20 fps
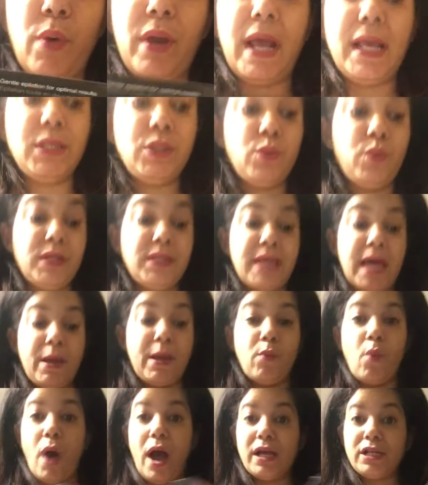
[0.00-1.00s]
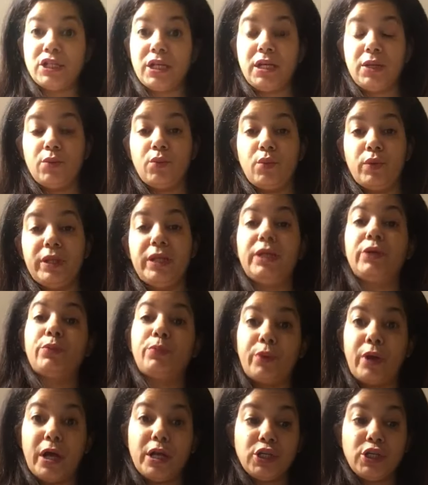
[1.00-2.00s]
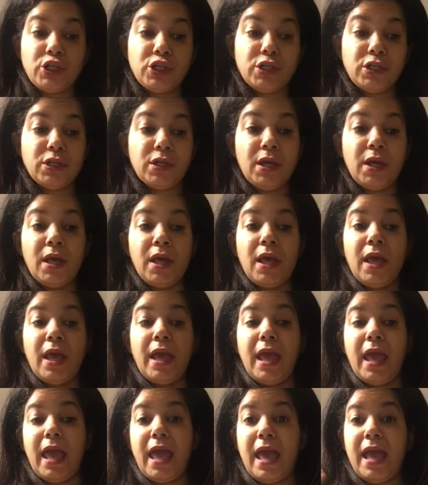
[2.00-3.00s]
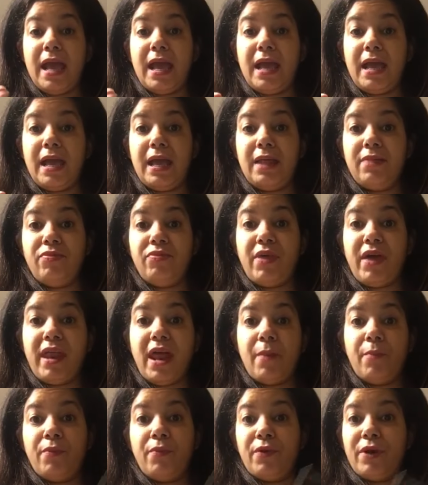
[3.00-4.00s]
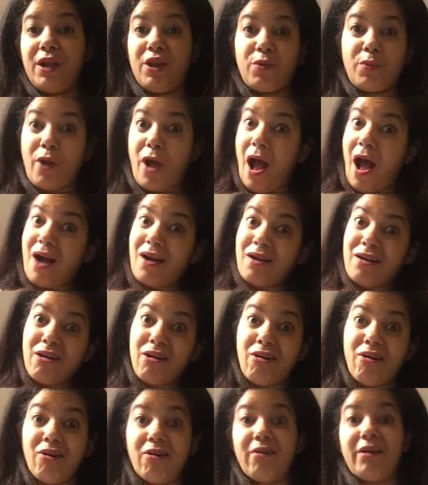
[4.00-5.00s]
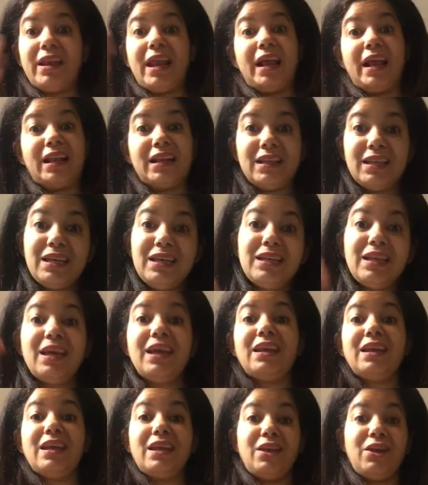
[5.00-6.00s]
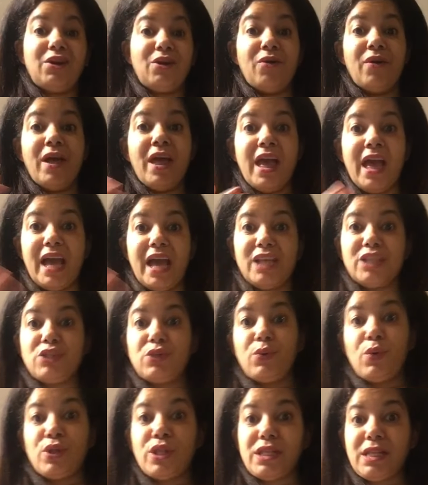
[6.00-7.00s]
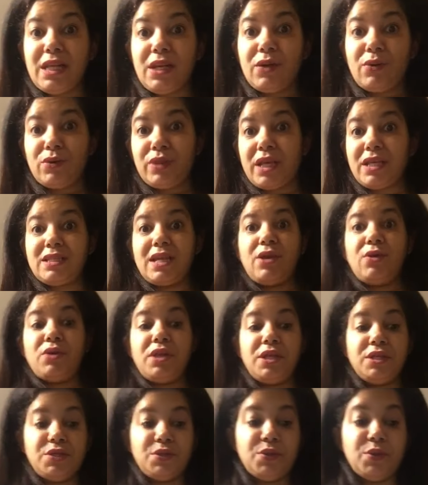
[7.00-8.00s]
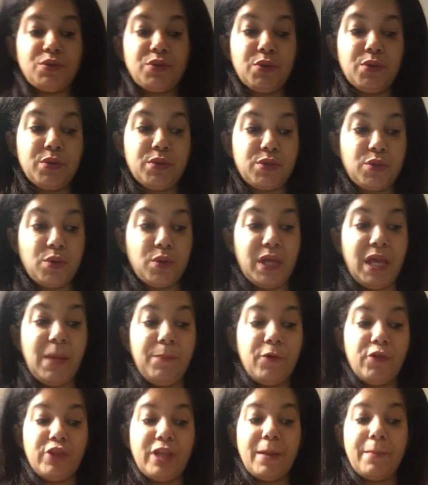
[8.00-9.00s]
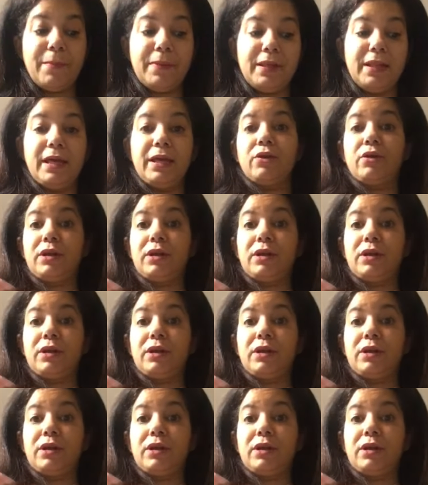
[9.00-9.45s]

I do is I wash it with a little brush, and then I put a little bit of alcohol, and I clean it, and you know, and do all the little things that you need to do to keep your depilator